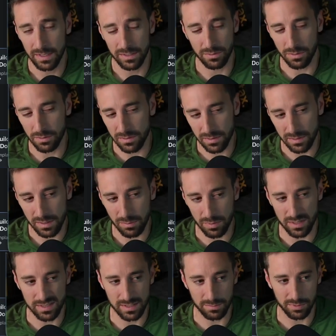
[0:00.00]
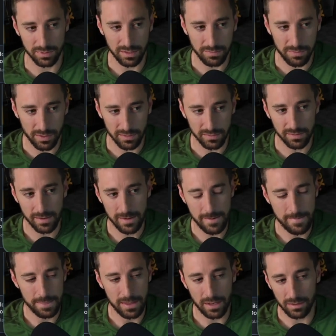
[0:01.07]
So those are some of the simple defaults.
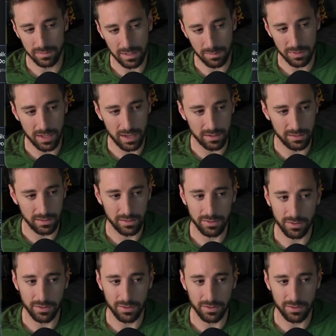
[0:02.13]
And on top of that,